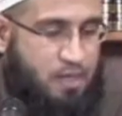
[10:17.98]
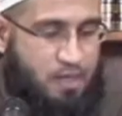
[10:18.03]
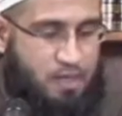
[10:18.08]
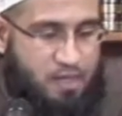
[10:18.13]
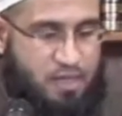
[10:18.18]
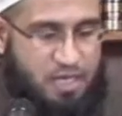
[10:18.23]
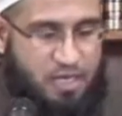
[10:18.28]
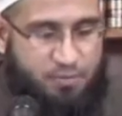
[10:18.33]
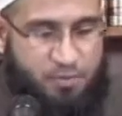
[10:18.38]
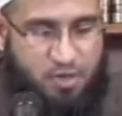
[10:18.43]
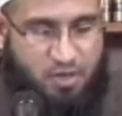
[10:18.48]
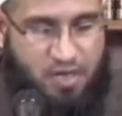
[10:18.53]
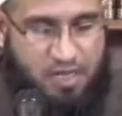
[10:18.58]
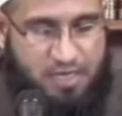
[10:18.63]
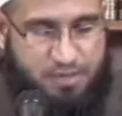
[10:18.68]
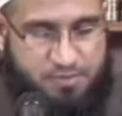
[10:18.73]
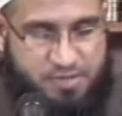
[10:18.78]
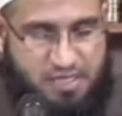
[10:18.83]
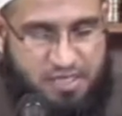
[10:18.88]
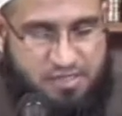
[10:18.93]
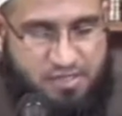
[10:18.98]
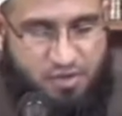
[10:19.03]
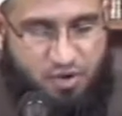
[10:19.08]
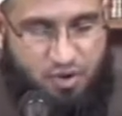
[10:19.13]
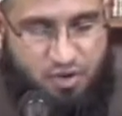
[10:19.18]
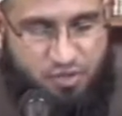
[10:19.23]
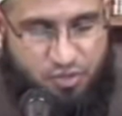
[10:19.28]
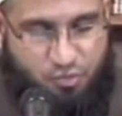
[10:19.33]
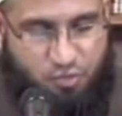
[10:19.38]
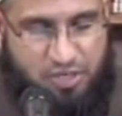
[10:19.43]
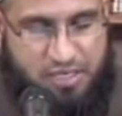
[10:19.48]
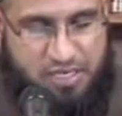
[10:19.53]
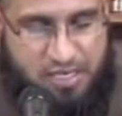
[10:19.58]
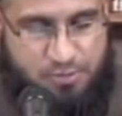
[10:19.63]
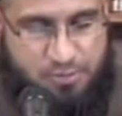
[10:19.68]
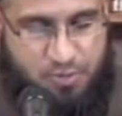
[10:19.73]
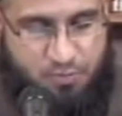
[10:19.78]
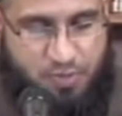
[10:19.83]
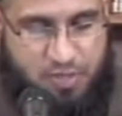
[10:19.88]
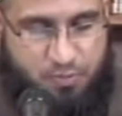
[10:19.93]
Ibn al-Qayyim says there are three types
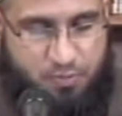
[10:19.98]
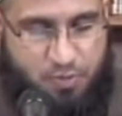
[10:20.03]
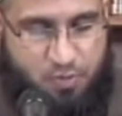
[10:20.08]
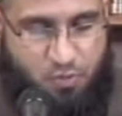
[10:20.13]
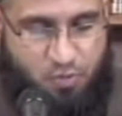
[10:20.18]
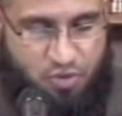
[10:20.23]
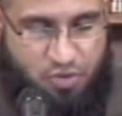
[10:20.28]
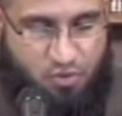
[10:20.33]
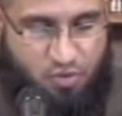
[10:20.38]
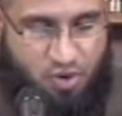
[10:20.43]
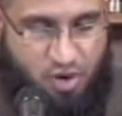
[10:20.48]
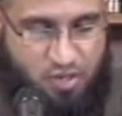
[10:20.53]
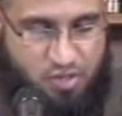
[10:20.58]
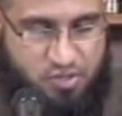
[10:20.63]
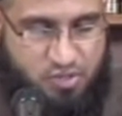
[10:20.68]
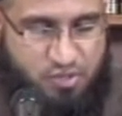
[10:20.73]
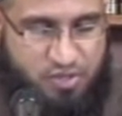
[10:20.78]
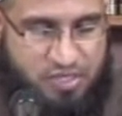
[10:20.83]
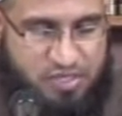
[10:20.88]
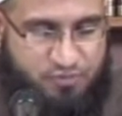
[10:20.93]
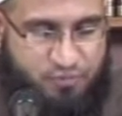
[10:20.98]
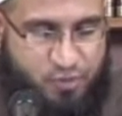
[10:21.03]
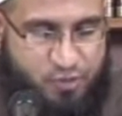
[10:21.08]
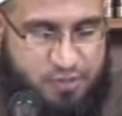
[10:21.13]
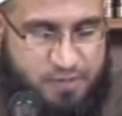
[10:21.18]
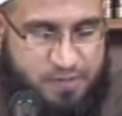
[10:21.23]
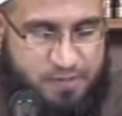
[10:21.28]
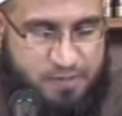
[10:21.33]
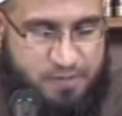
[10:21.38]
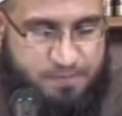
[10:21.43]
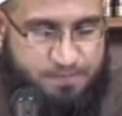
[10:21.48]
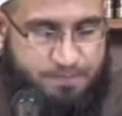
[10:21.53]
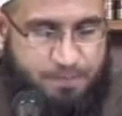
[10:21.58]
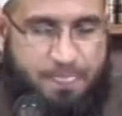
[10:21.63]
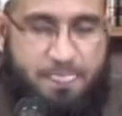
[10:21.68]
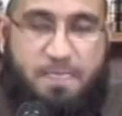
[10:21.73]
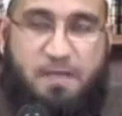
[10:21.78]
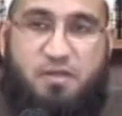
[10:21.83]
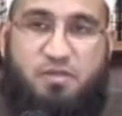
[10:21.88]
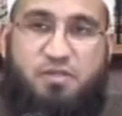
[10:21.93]
of people with regards to these verses.
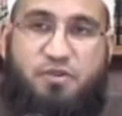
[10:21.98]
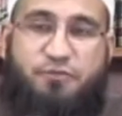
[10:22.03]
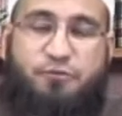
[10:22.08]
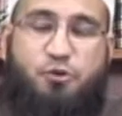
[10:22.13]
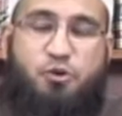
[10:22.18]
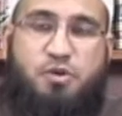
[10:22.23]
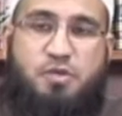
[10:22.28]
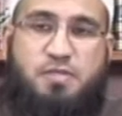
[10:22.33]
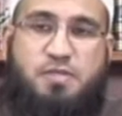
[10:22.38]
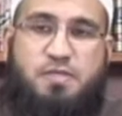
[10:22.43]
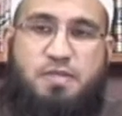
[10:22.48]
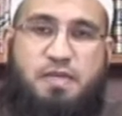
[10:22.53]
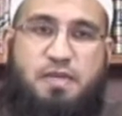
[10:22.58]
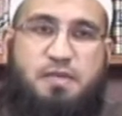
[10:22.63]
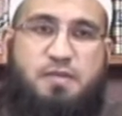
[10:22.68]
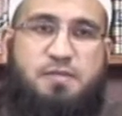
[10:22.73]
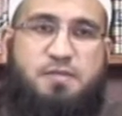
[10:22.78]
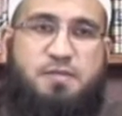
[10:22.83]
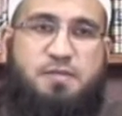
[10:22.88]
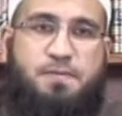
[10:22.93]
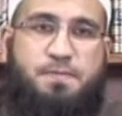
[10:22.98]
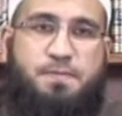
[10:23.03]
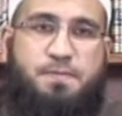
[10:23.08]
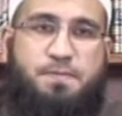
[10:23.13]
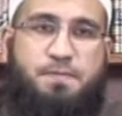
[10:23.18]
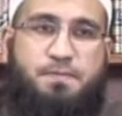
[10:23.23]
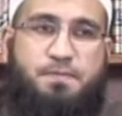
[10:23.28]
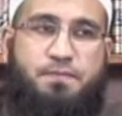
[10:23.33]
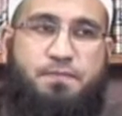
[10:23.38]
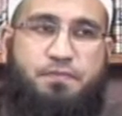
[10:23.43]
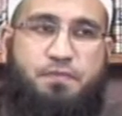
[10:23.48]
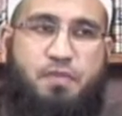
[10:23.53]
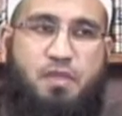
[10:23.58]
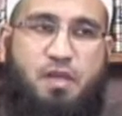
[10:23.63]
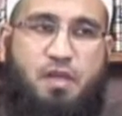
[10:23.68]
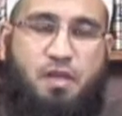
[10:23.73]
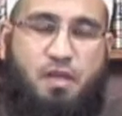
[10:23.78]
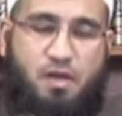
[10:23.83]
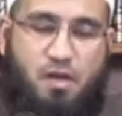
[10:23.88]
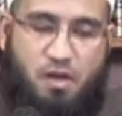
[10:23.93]
The first is
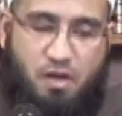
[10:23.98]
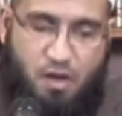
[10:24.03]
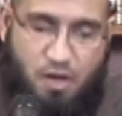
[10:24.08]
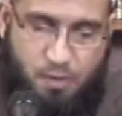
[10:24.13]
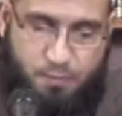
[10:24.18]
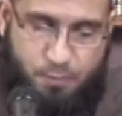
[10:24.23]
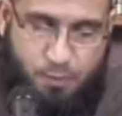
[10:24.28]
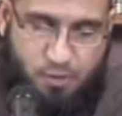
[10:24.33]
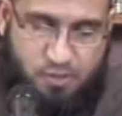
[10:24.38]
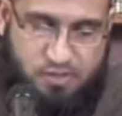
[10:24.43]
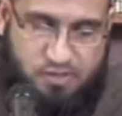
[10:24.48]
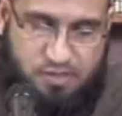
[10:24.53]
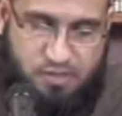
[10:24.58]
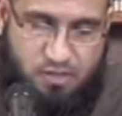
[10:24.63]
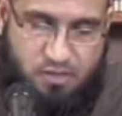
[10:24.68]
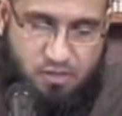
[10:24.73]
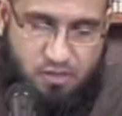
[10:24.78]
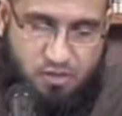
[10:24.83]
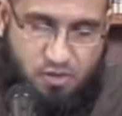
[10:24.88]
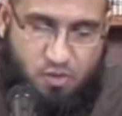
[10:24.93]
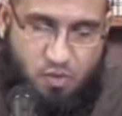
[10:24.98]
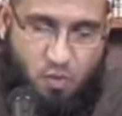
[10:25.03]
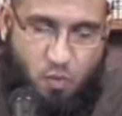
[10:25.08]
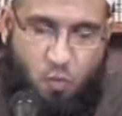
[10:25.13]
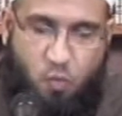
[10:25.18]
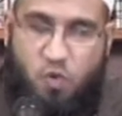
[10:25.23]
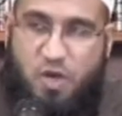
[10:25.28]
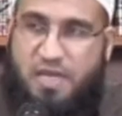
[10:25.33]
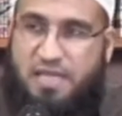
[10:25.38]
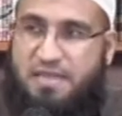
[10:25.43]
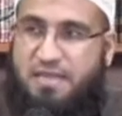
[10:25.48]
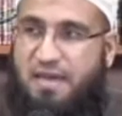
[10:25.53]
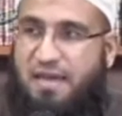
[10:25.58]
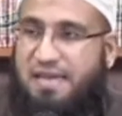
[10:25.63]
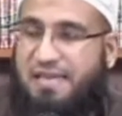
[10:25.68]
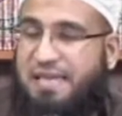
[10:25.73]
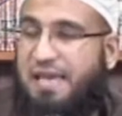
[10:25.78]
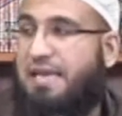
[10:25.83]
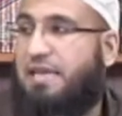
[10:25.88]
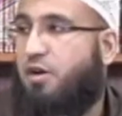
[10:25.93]
a person with a
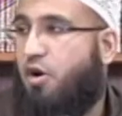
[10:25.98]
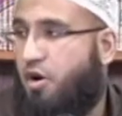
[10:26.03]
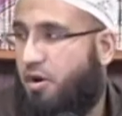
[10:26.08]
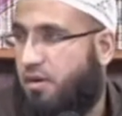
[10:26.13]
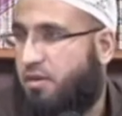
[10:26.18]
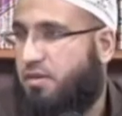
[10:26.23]
dead heart.